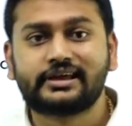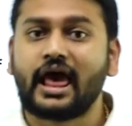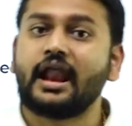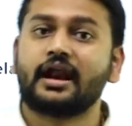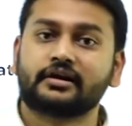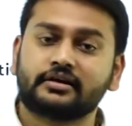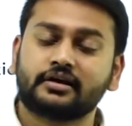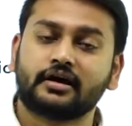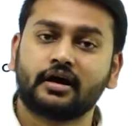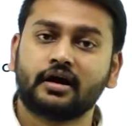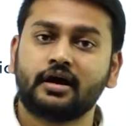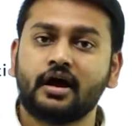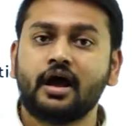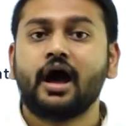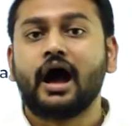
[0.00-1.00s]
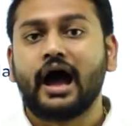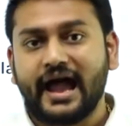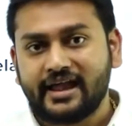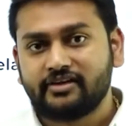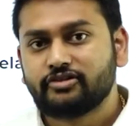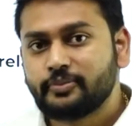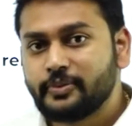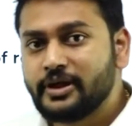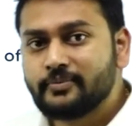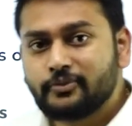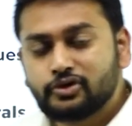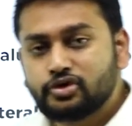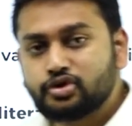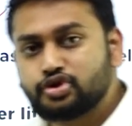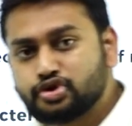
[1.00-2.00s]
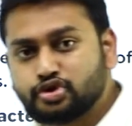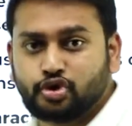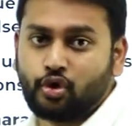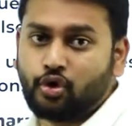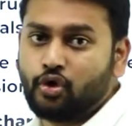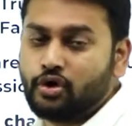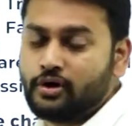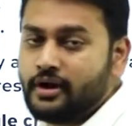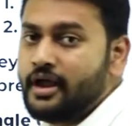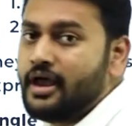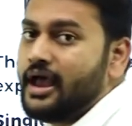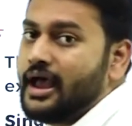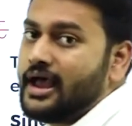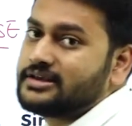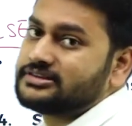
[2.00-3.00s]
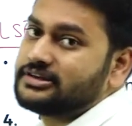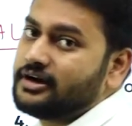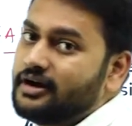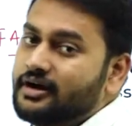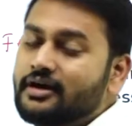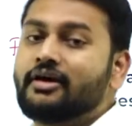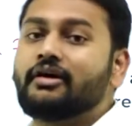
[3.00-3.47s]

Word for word: character I will be able to store as a